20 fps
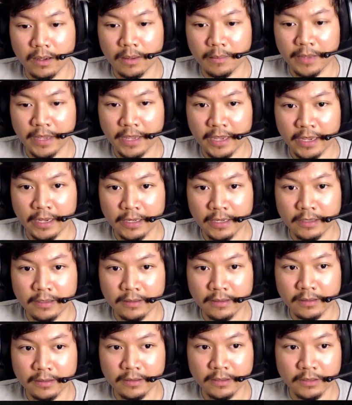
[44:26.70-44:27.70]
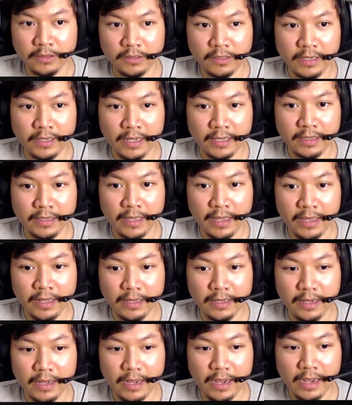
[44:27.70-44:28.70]
aid, then you got that.
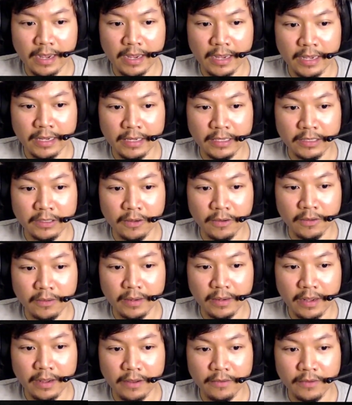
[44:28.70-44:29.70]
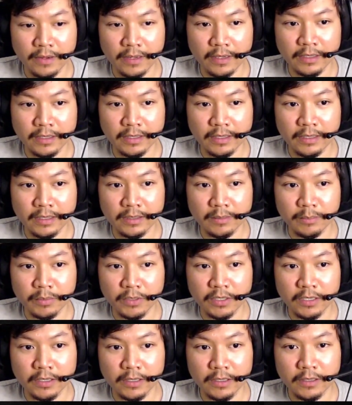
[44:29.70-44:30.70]
I don't have any
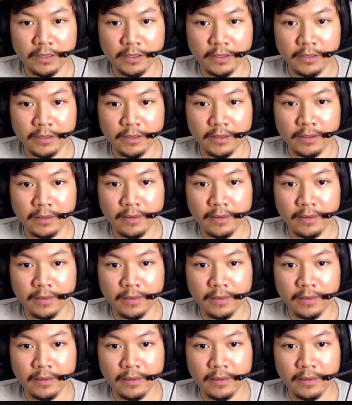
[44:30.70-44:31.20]
particular